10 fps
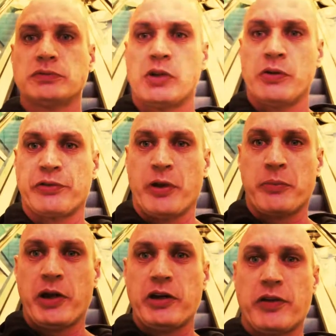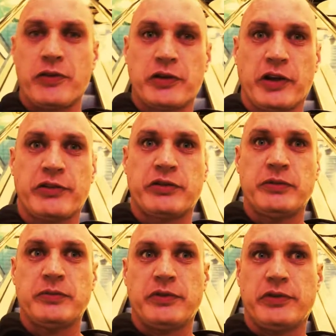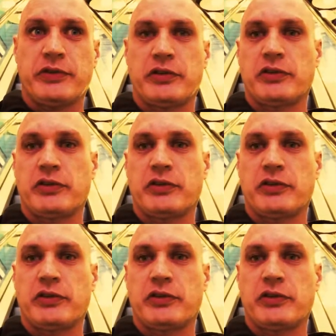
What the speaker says: Cool, so I made it through customs,